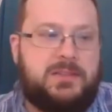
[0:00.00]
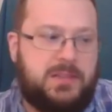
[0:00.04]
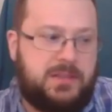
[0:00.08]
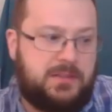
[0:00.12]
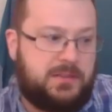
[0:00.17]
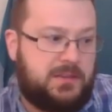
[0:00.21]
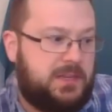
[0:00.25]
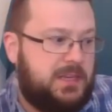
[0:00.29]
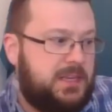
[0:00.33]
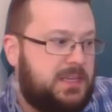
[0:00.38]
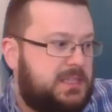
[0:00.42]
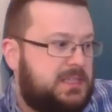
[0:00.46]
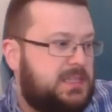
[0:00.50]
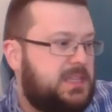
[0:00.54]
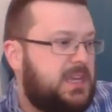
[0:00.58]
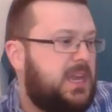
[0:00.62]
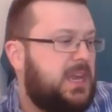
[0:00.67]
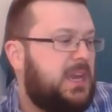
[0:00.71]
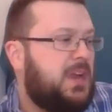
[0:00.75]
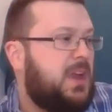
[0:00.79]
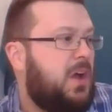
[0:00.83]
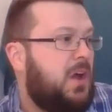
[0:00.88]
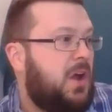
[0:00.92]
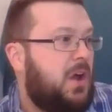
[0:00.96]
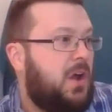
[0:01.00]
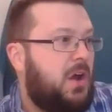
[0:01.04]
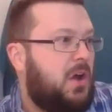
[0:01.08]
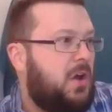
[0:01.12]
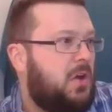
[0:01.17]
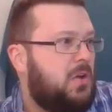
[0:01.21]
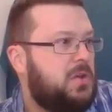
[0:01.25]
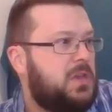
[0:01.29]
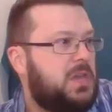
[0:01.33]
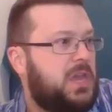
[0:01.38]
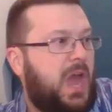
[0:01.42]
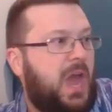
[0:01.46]
The other kid's saying,
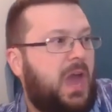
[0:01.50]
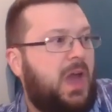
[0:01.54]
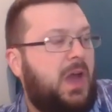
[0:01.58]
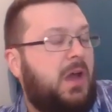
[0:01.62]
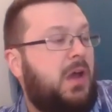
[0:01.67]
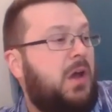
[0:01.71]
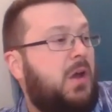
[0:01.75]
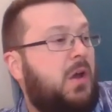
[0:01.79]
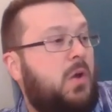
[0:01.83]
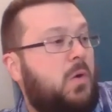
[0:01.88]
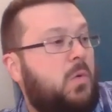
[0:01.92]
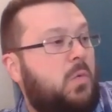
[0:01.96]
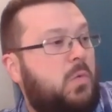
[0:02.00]
oh yeah?